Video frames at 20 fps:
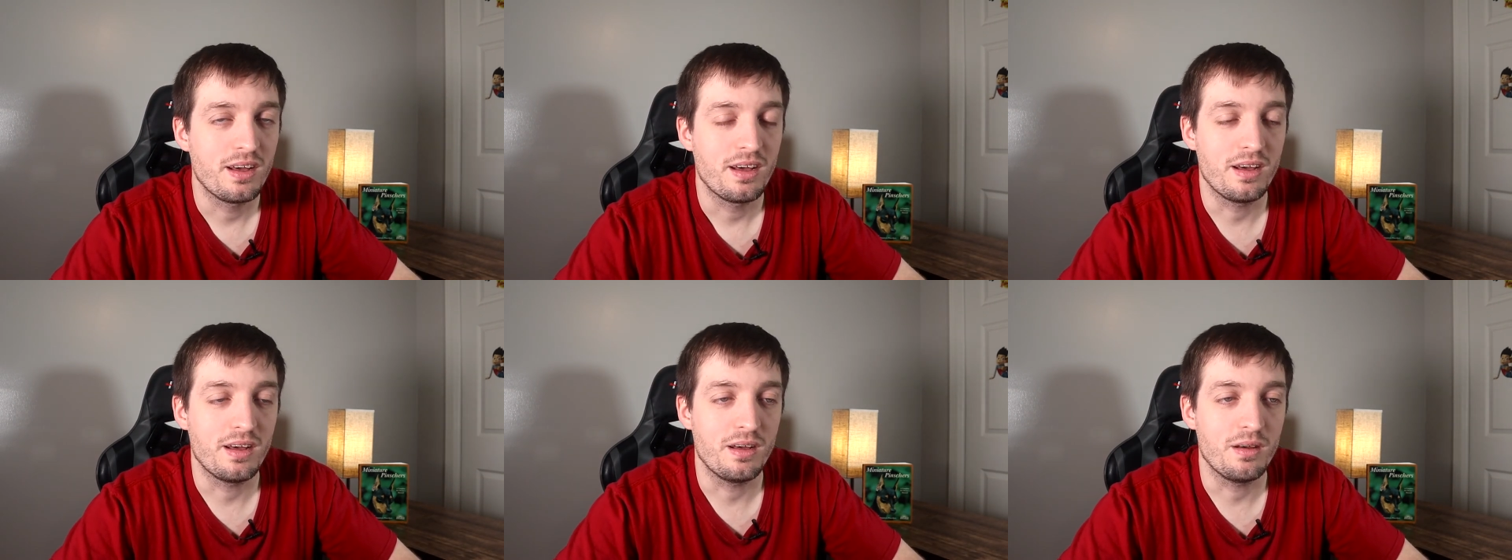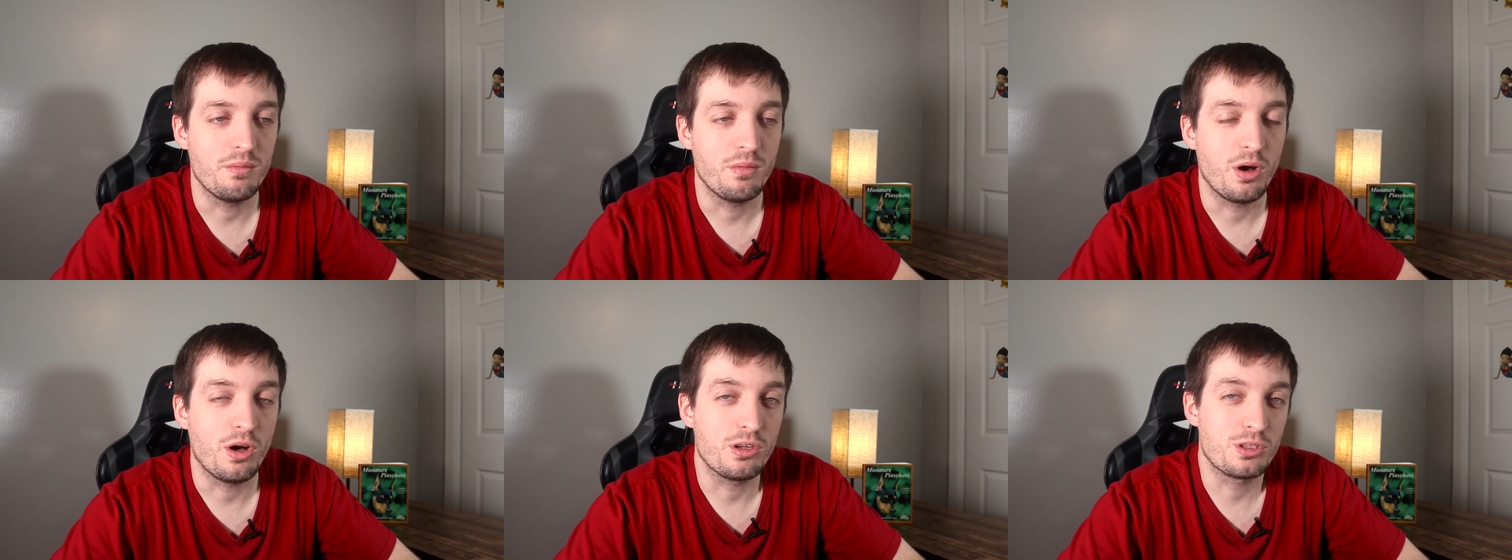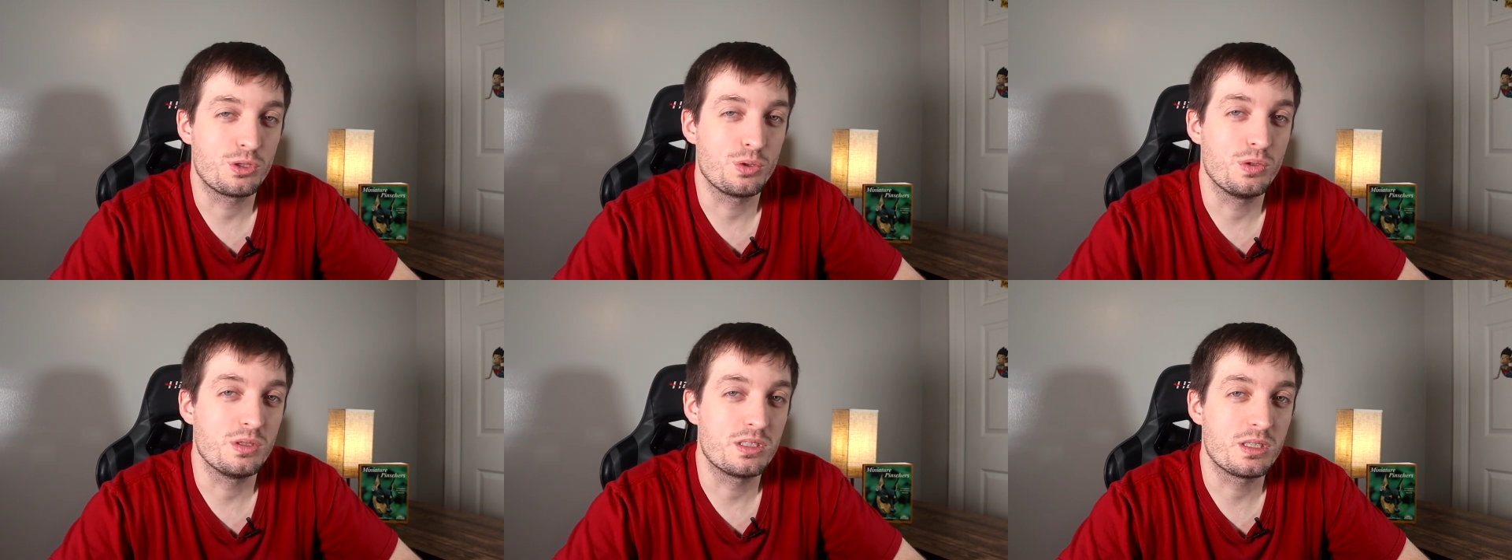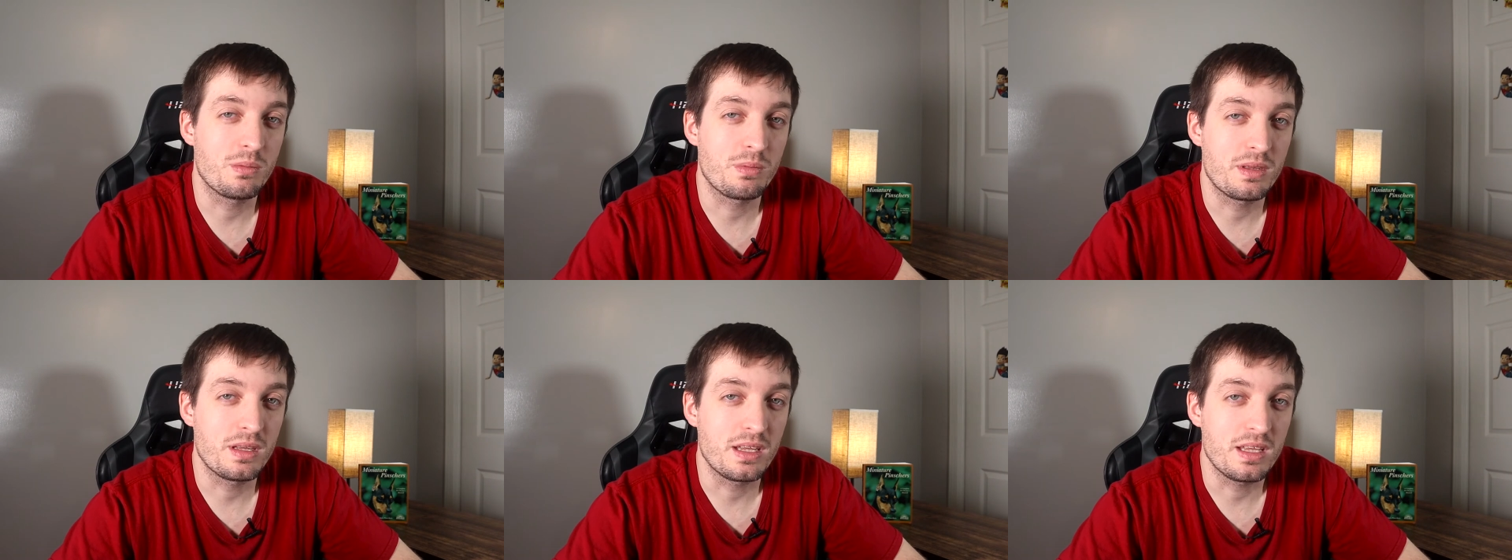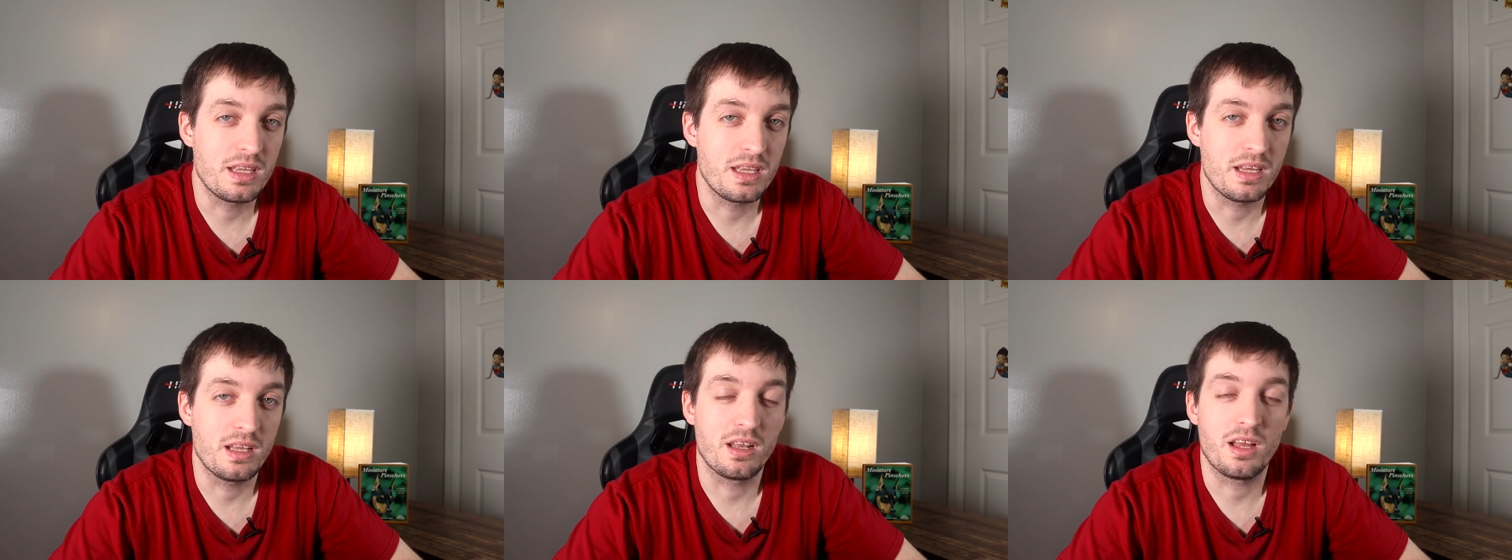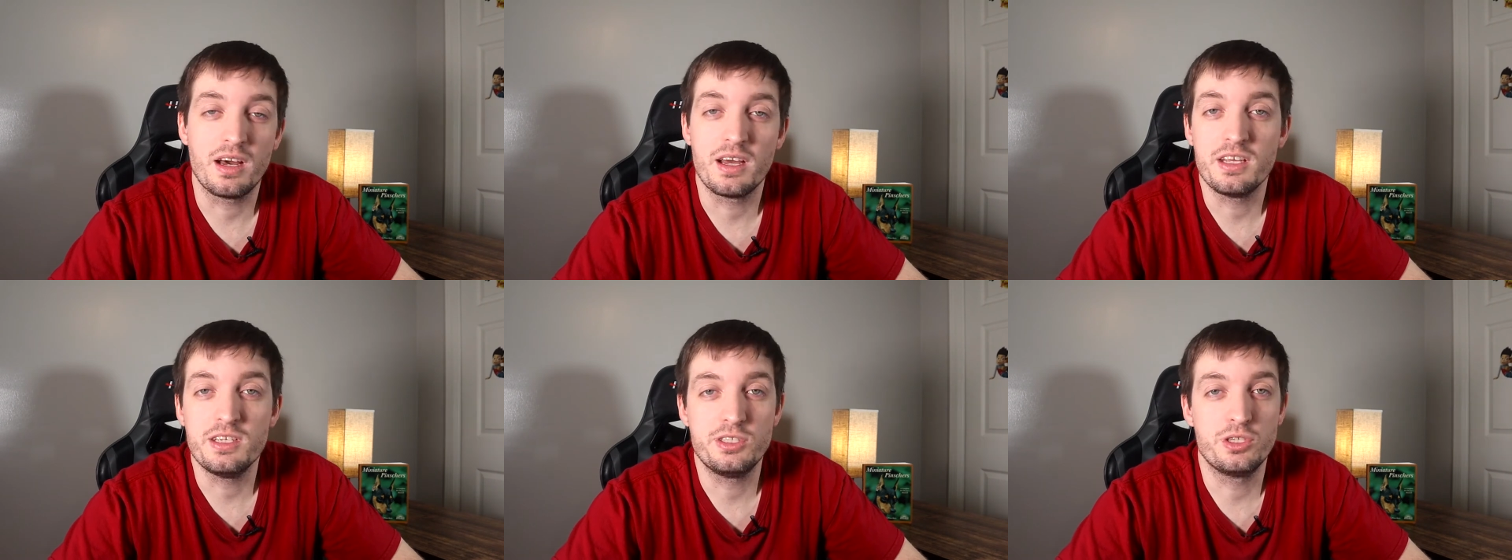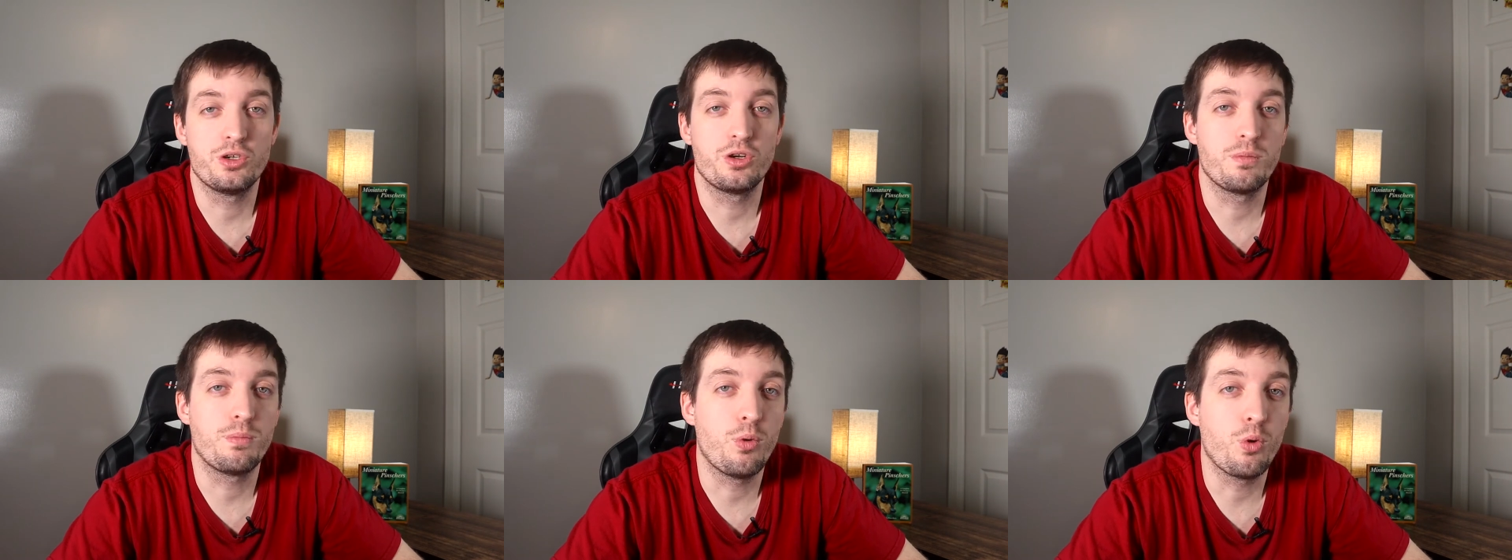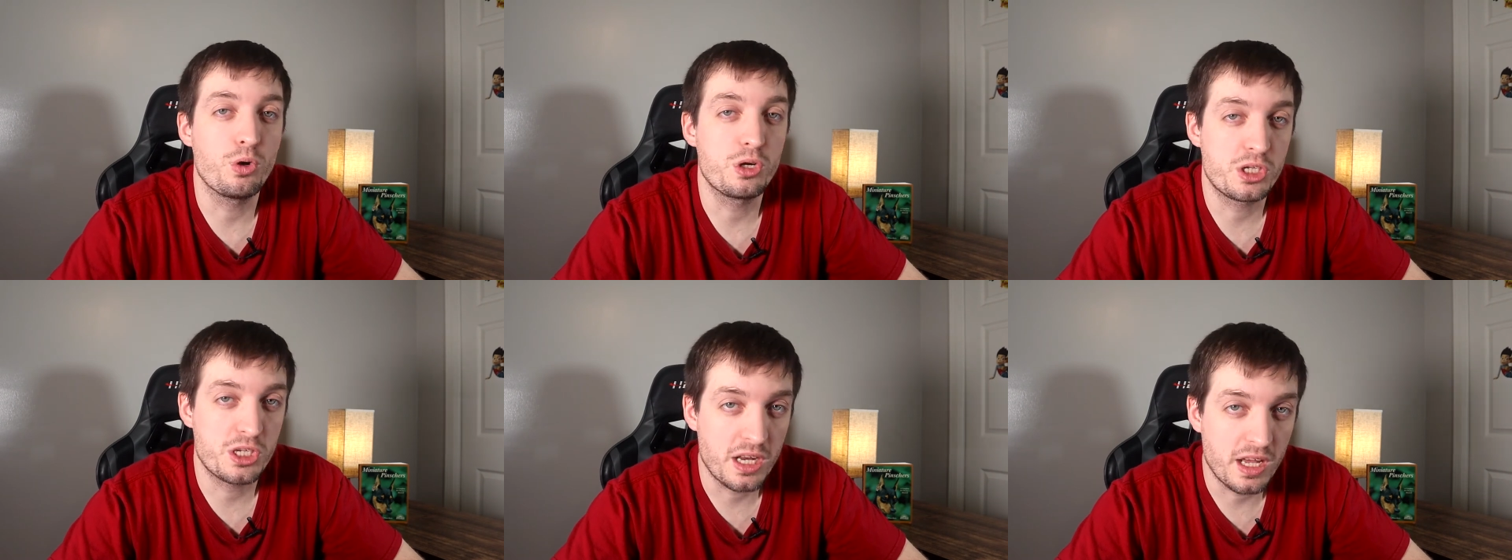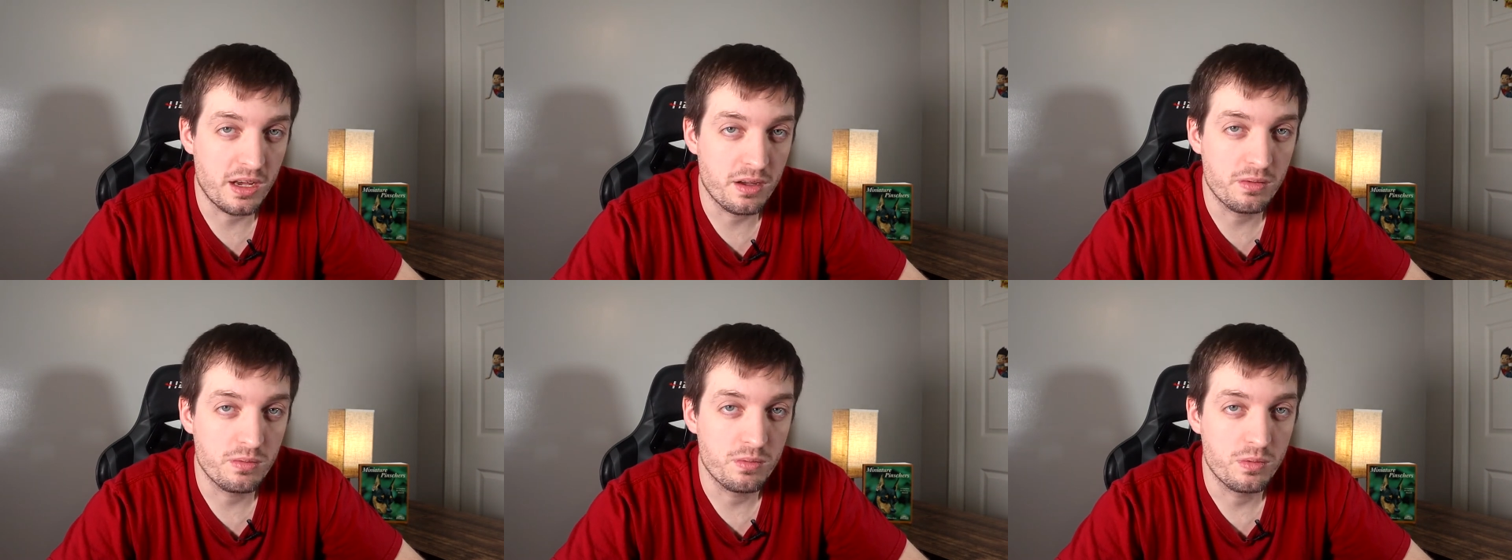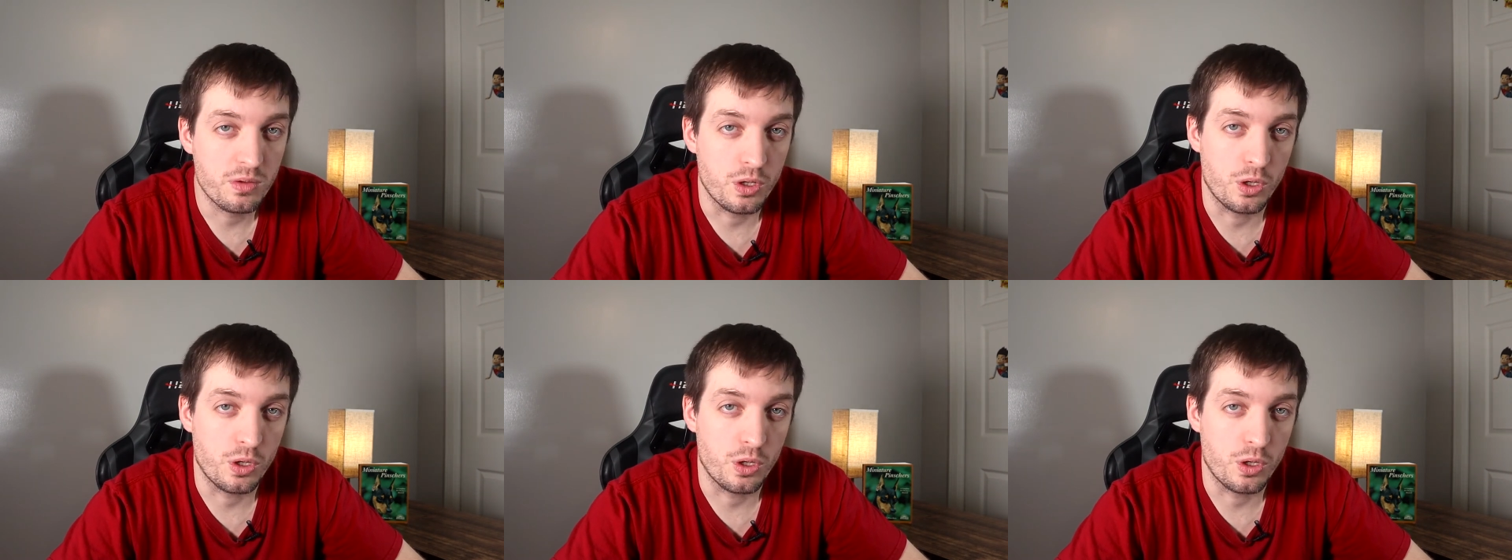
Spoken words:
Also, it's something a lot easier to portion out.